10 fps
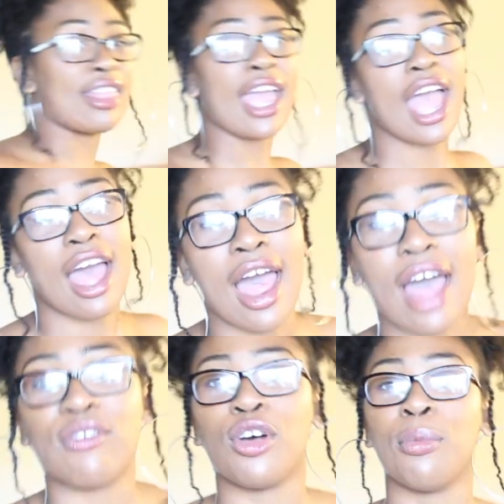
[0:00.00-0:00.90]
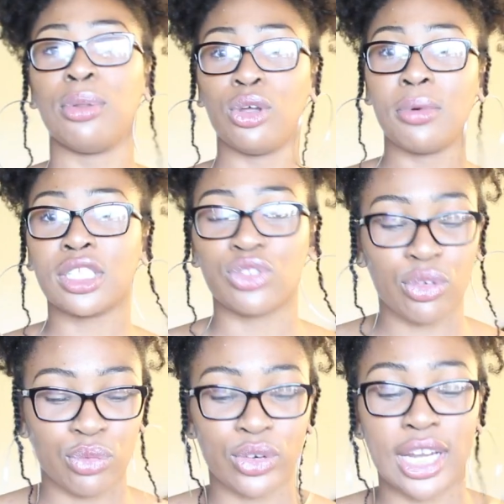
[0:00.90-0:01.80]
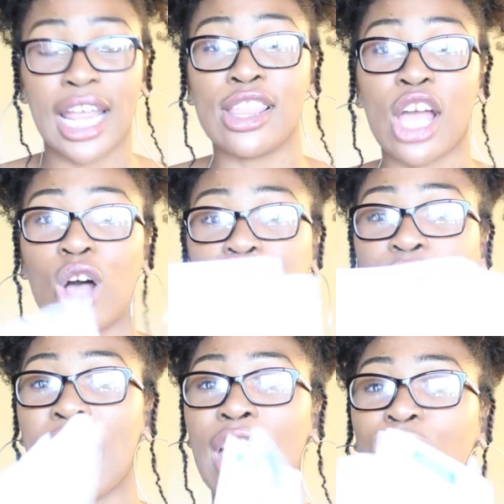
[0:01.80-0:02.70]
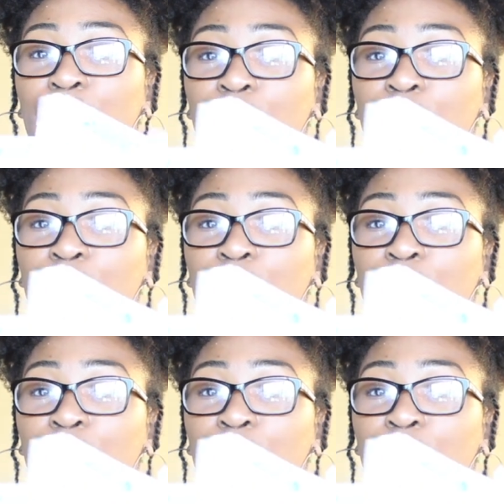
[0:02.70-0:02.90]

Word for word: And they have blue books for free and they also have